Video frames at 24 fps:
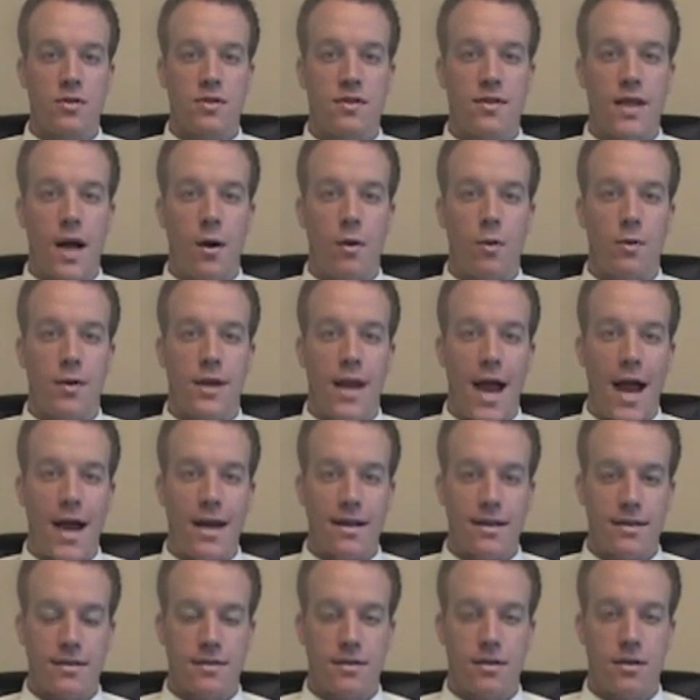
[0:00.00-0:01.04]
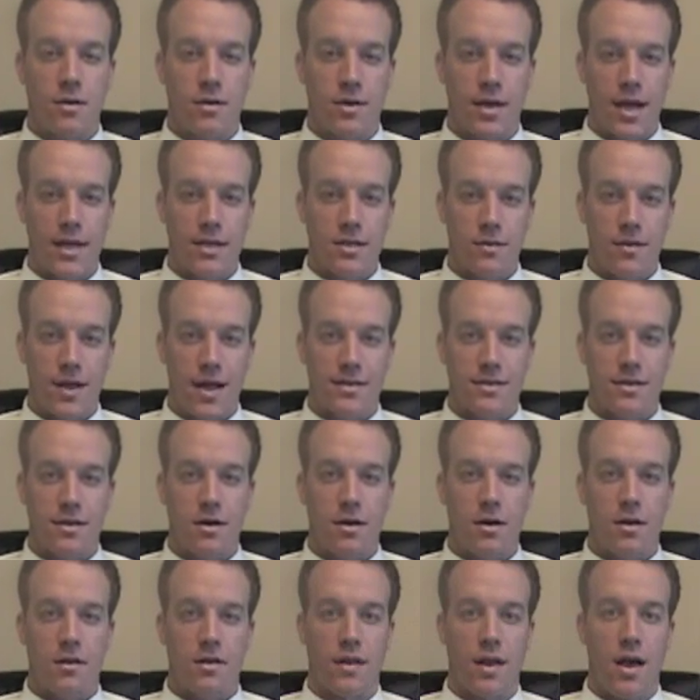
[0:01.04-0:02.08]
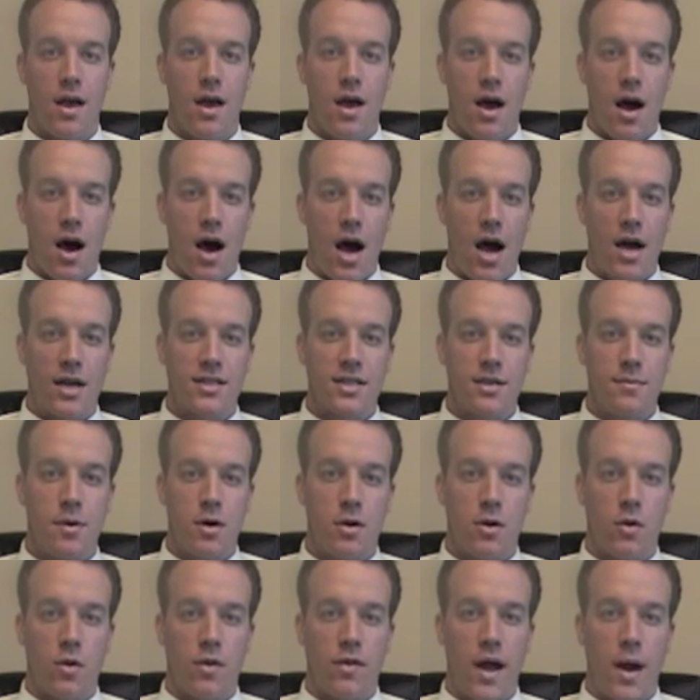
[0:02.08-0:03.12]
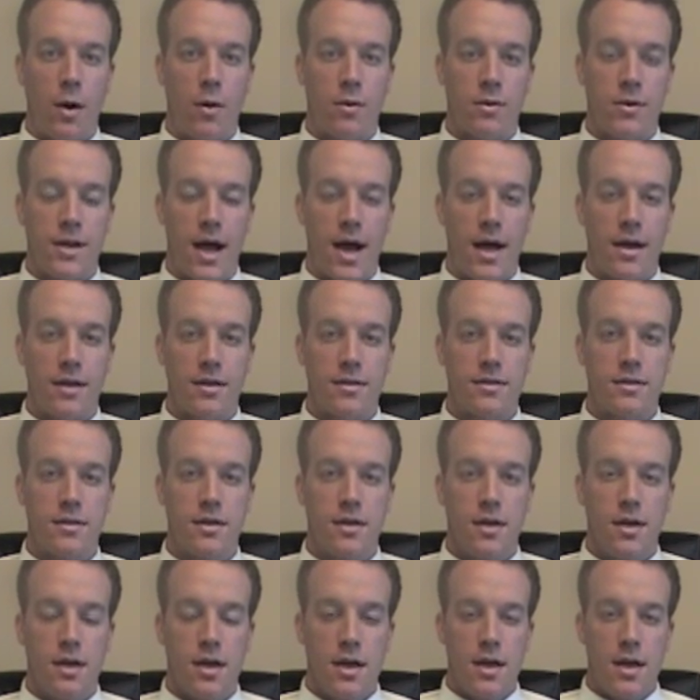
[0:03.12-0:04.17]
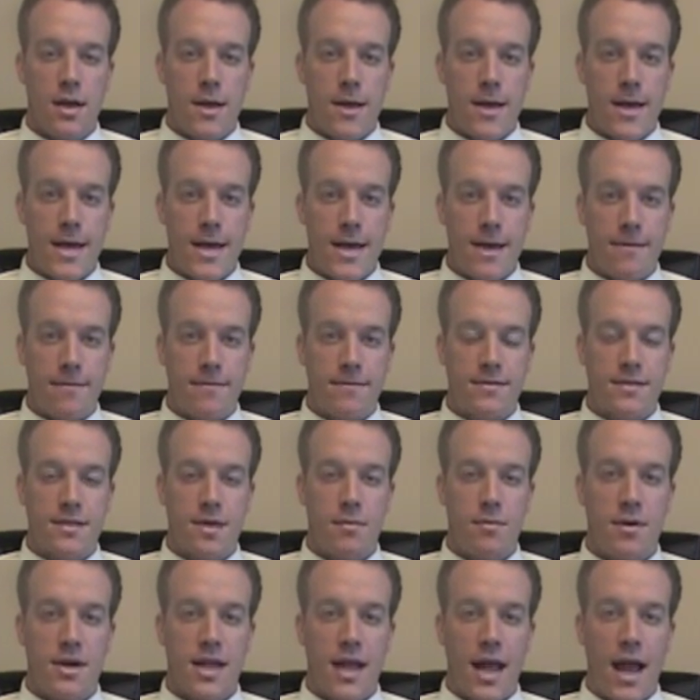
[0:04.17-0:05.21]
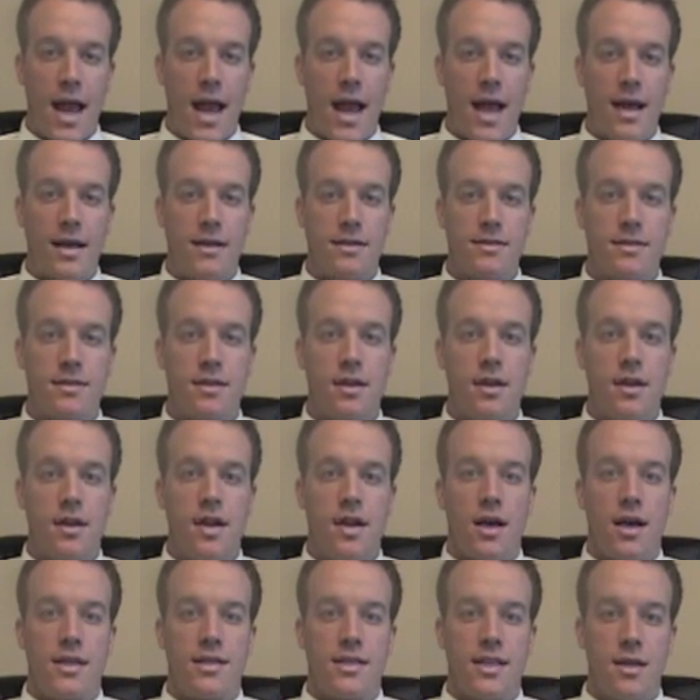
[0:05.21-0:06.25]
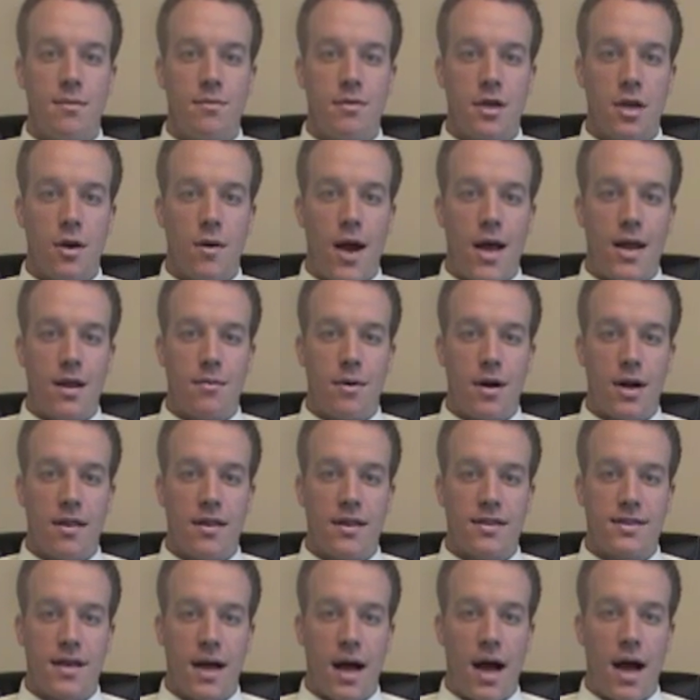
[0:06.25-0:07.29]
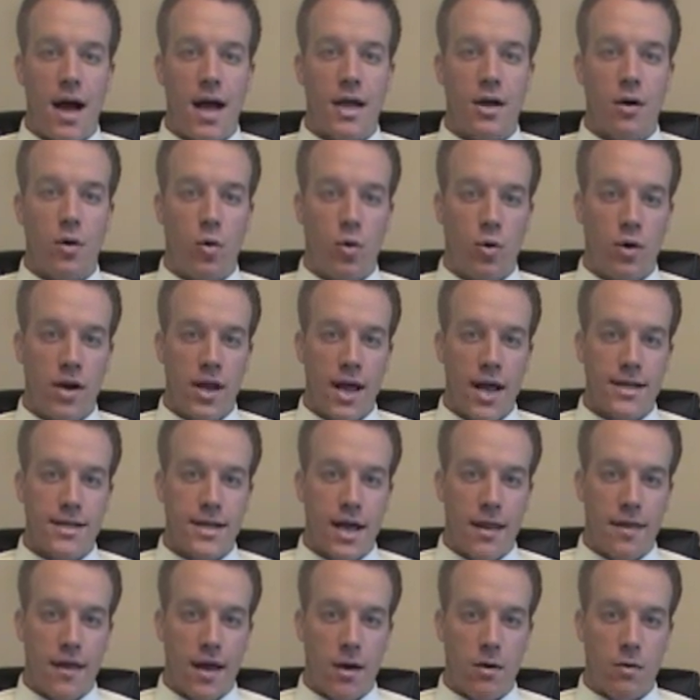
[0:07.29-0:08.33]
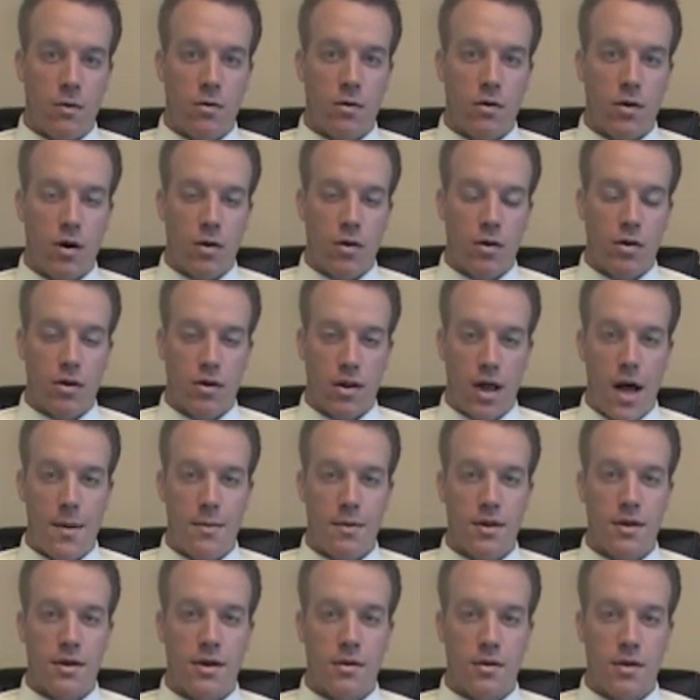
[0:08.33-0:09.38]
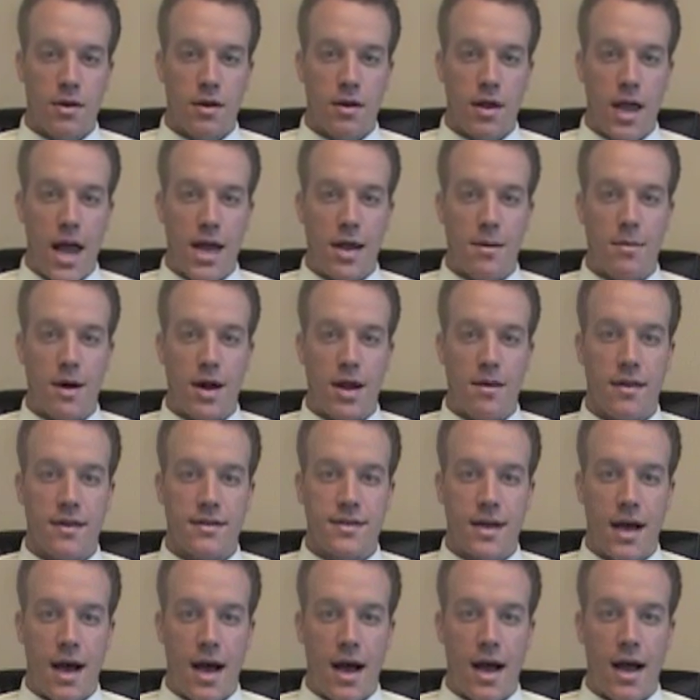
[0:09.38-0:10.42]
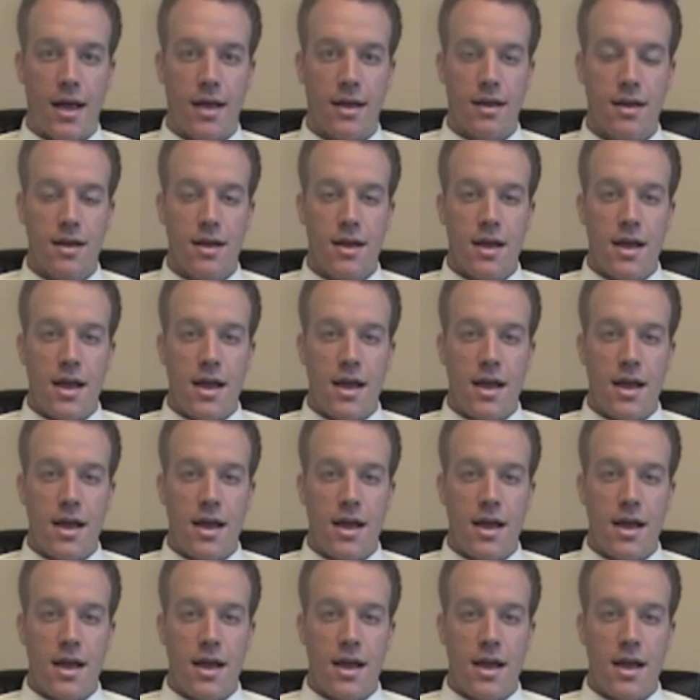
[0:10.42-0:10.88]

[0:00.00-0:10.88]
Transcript: thyroiditis, okay? So that's called Hashimoto thyroiditis. If somebody has a TPO antibody that's high or an anti-thyroid globulin antibody that's high,